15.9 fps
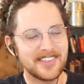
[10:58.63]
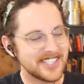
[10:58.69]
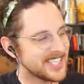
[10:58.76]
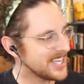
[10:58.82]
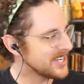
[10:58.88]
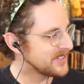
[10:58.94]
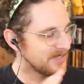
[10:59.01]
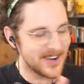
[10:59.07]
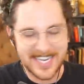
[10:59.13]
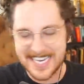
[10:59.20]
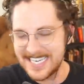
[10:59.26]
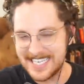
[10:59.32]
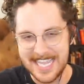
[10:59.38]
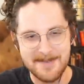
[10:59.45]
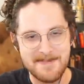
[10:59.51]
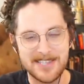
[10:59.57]
Let's get as
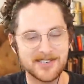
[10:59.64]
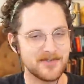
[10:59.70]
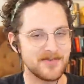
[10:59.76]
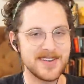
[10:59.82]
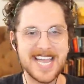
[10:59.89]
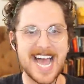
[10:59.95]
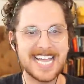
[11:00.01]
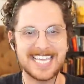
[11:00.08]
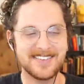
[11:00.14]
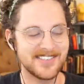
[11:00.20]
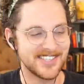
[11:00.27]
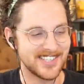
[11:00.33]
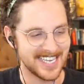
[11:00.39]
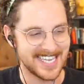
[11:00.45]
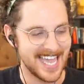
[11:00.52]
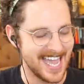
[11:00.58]
fucking deep into React gifs
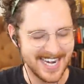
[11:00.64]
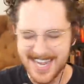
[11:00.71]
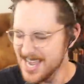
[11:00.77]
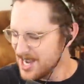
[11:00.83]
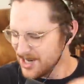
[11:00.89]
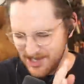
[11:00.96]
as I can.